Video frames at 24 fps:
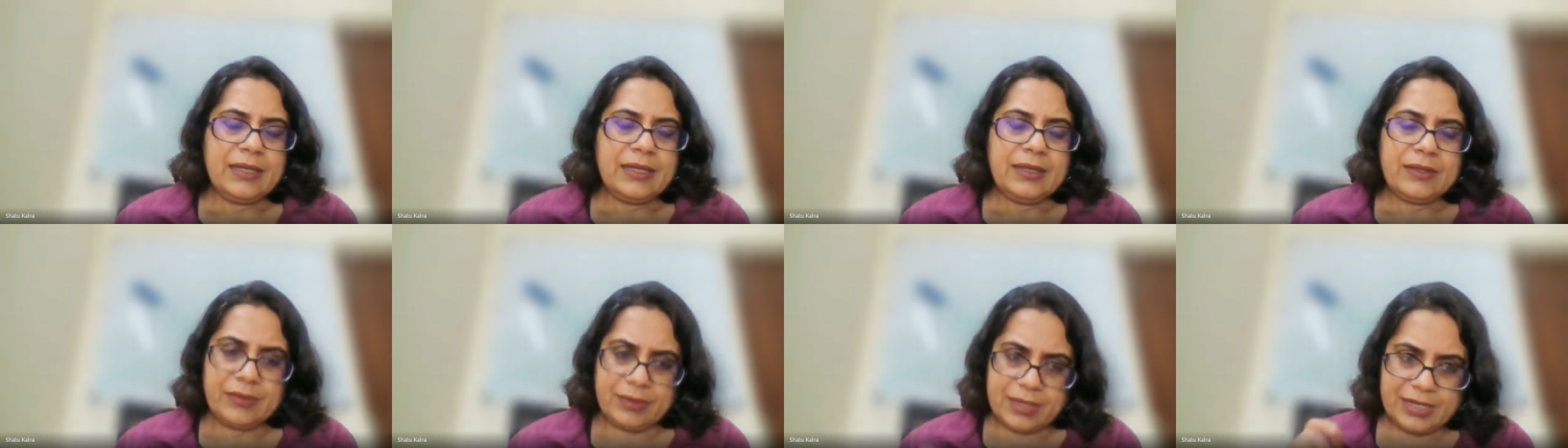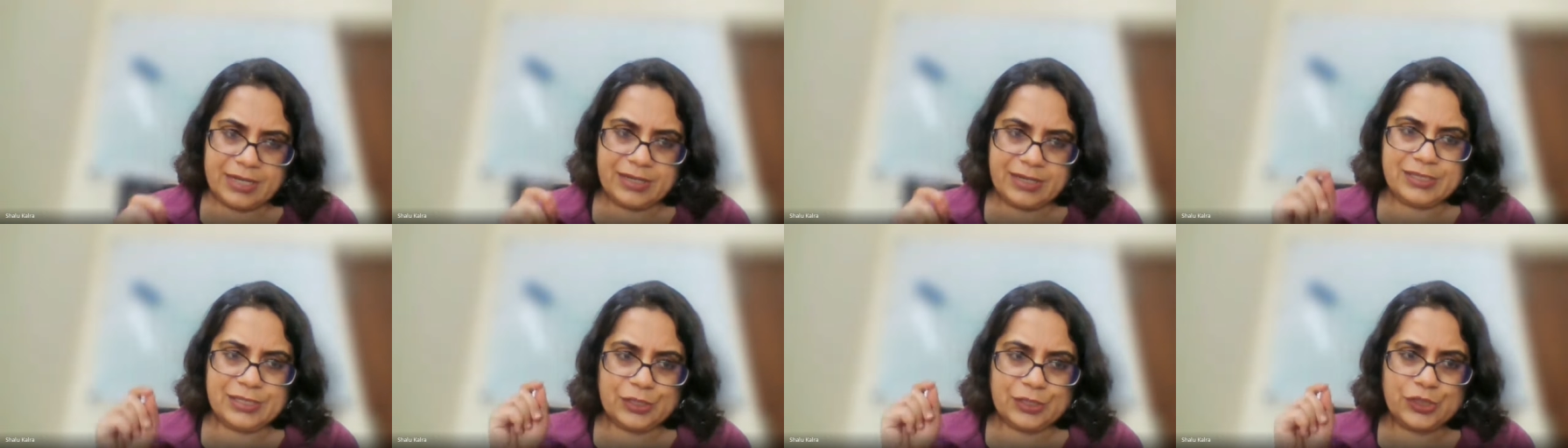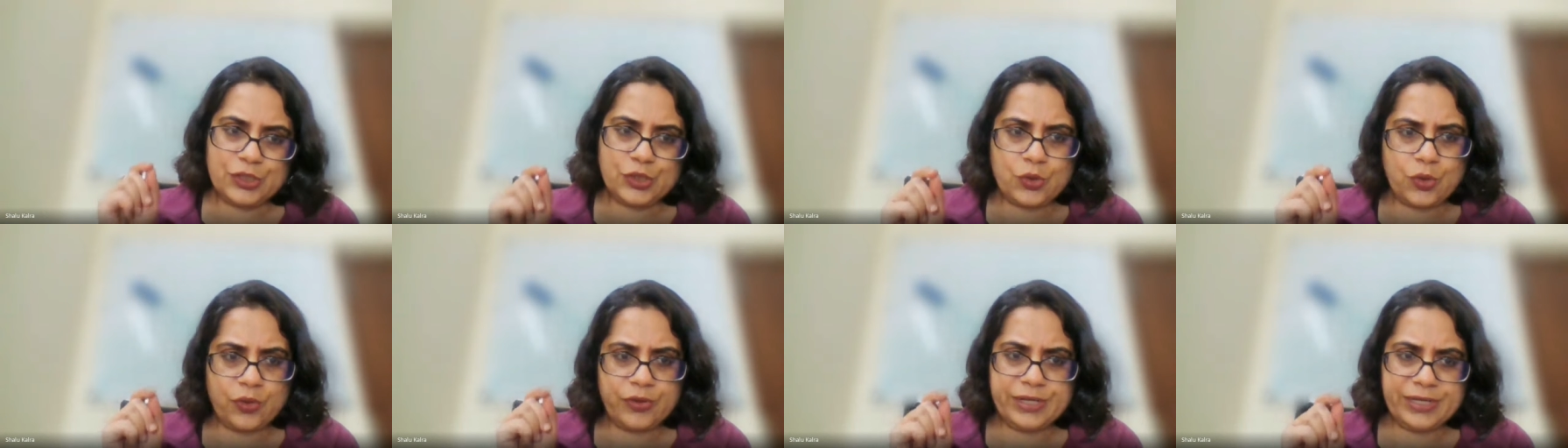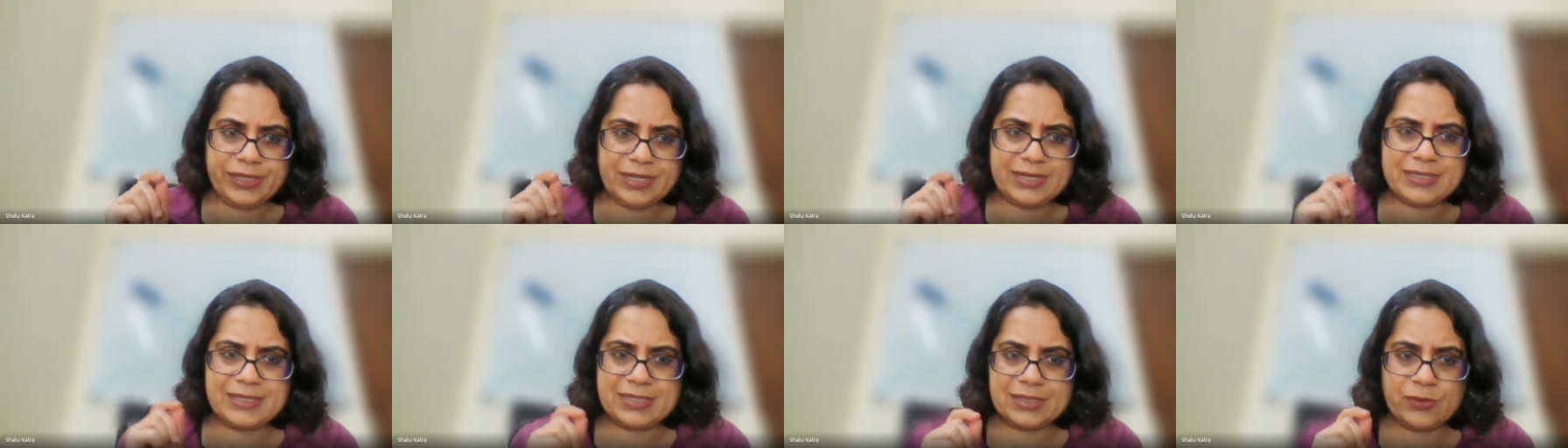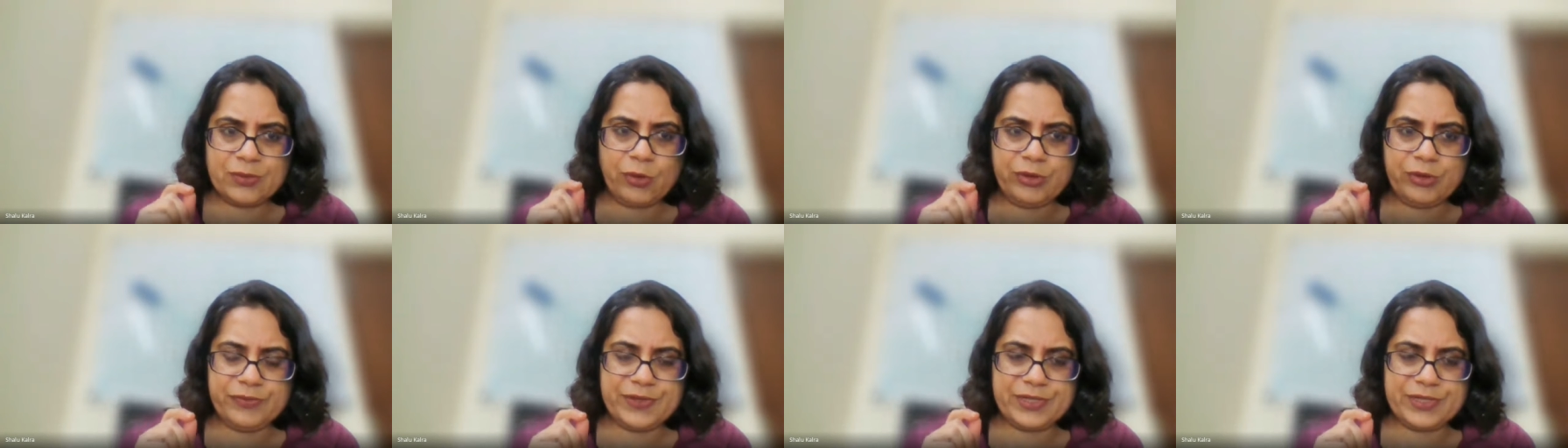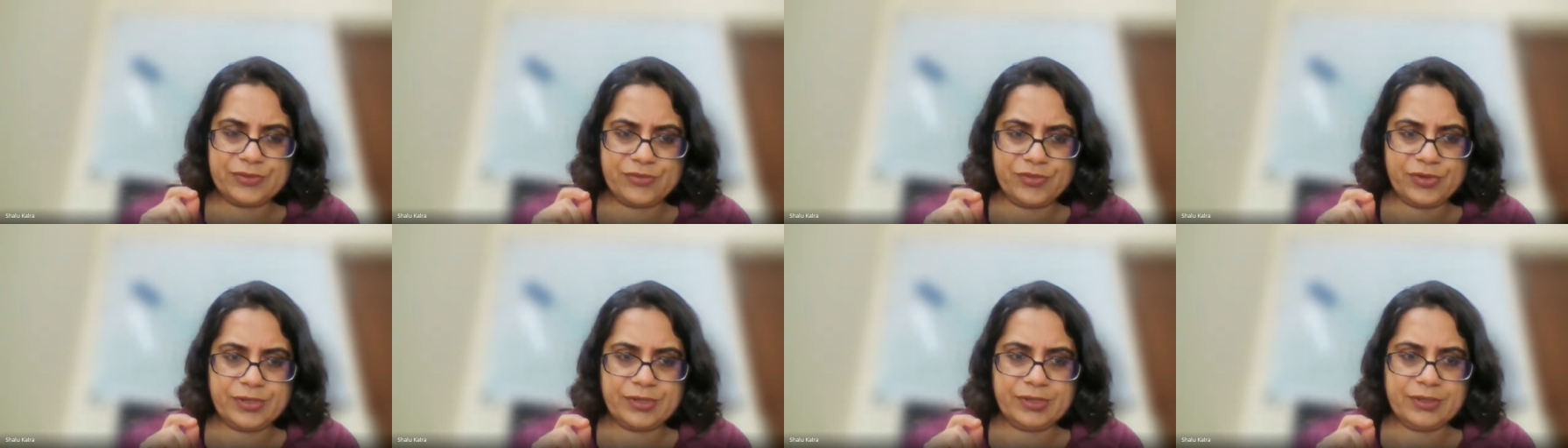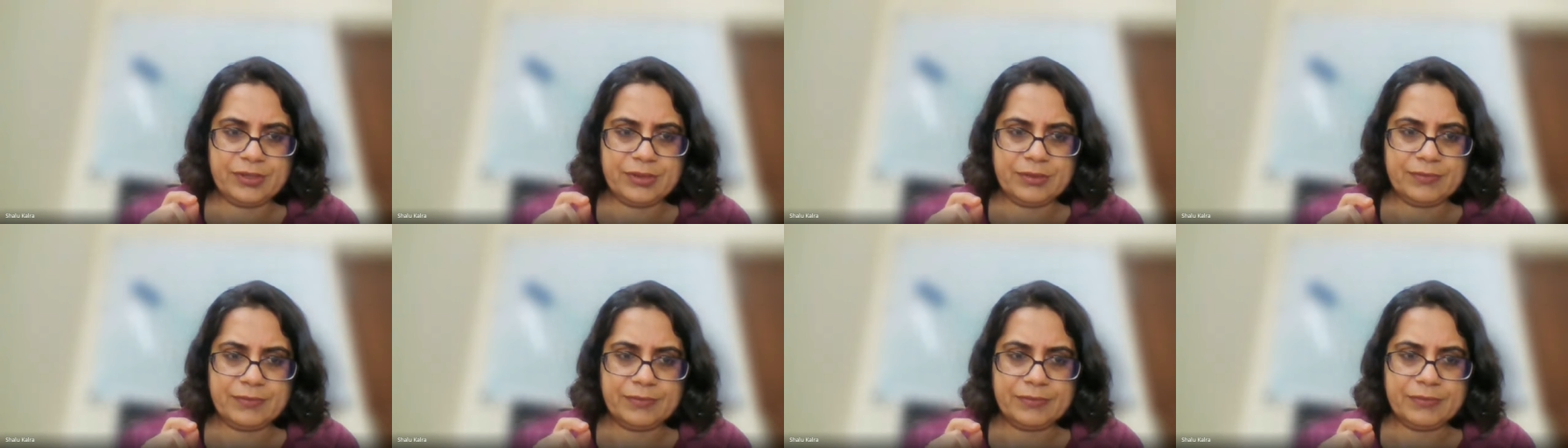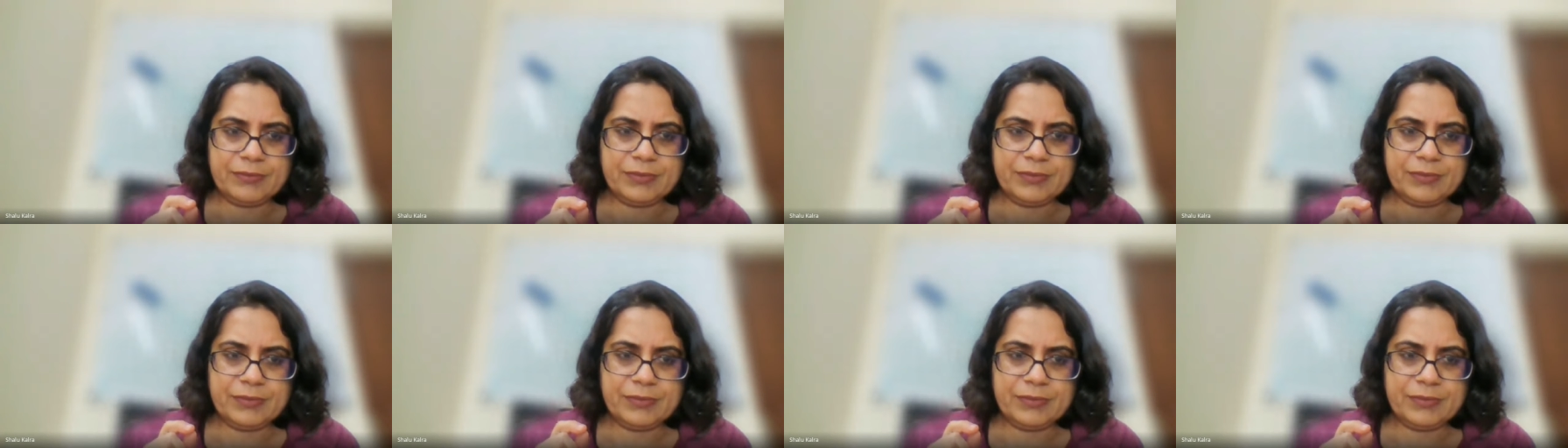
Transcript: there is a story that's always written.